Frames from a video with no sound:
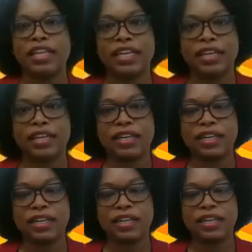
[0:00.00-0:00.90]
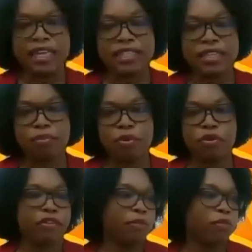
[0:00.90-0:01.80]
the dates the
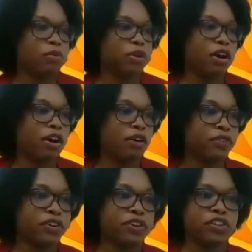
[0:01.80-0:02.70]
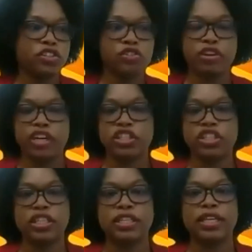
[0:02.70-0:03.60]
program will be offered, the
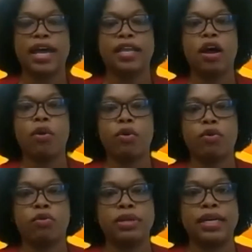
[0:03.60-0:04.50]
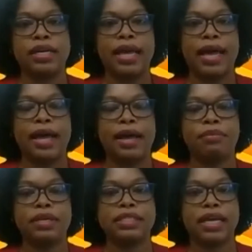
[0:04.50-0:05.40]
duration, and how it will be
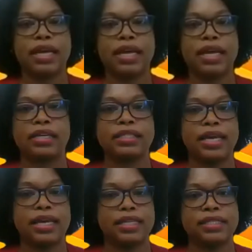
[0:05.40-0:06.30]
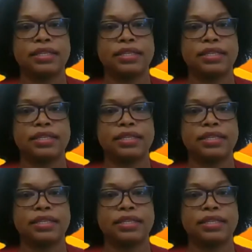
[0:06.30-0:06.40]
assessed.